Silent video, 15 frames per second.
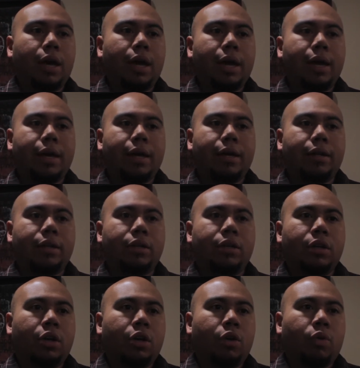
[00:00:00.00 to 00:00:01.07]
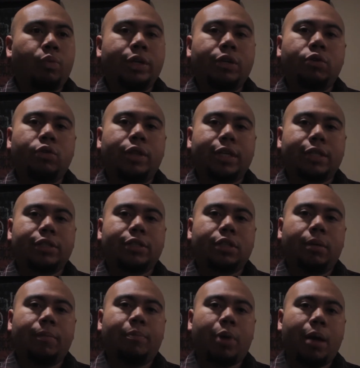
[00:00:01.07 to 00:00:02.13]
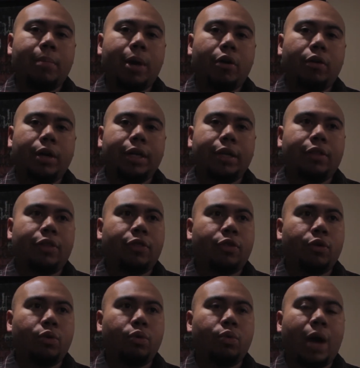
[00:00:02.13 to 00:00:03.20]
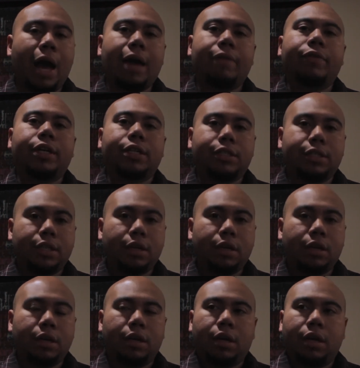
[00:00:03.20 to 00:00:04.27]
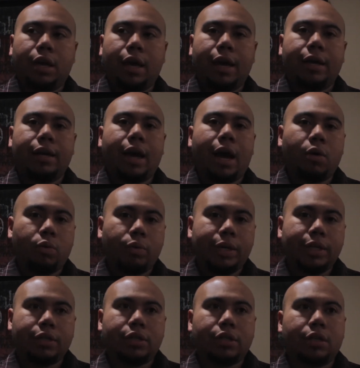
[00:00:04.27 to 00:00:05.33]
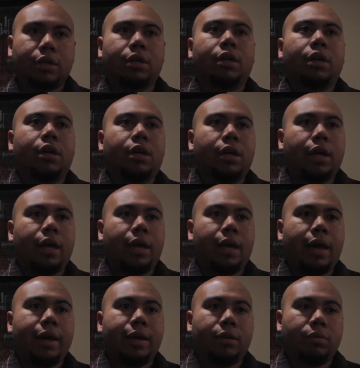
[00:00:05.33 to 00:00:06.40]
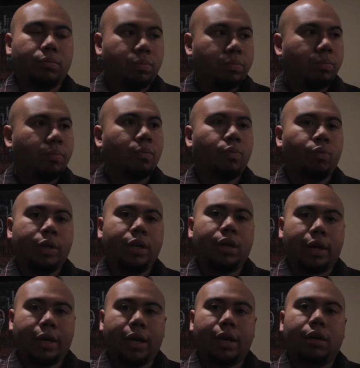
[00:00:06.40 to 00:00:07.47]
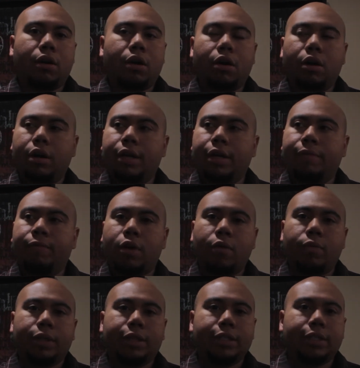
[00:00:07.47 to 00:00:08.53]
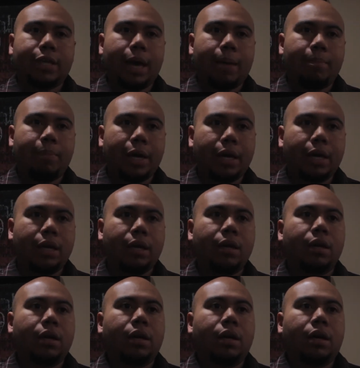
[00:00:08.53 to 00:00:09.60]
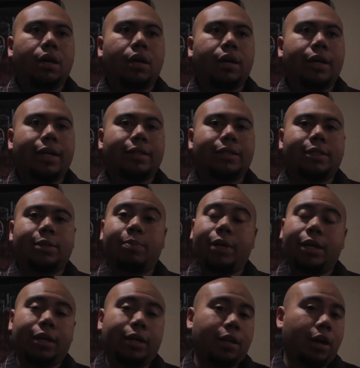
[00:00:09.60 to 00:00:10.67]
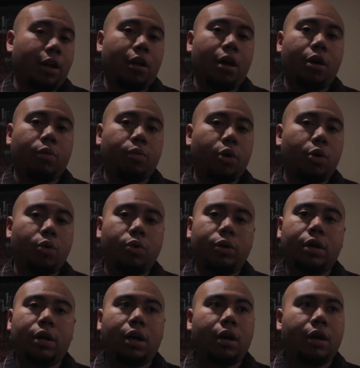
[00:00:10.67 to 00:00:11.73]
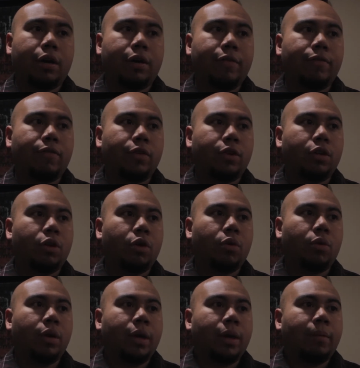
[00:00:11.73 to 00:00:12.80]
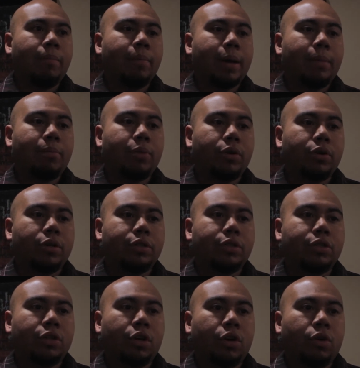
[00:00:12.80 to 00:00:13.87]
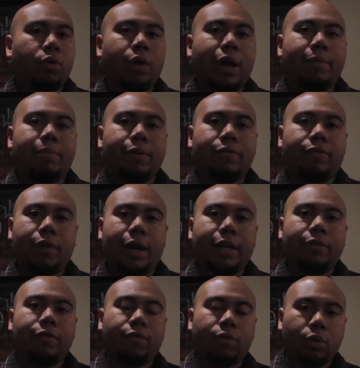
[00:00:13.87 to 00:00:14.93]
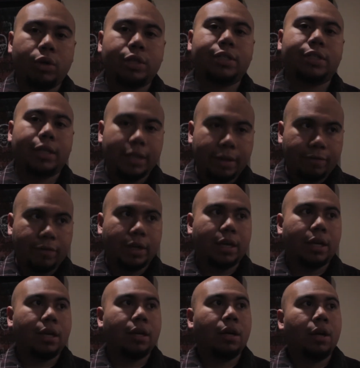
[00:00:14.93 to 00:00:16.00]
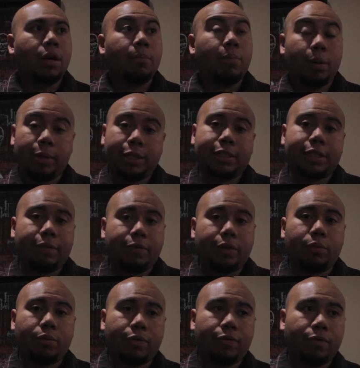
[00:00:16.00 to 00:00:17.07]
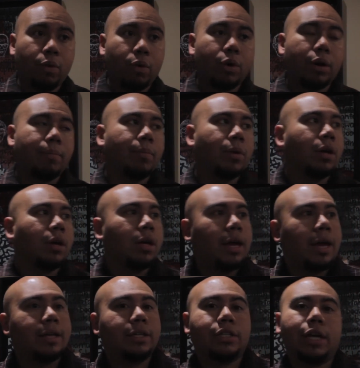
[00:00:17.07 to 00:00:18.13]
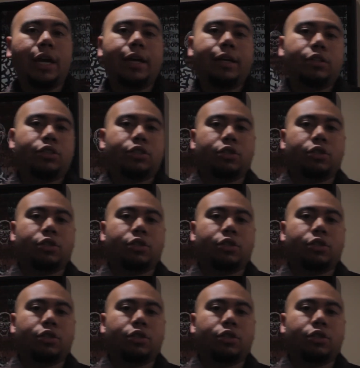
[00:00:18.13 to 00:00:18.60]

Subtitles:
And we do this primarily through advocacy and outreach. And we, again, are involved with this campaign. It's been a long road of, you know, members who have been fighting for significant public safety reform and change.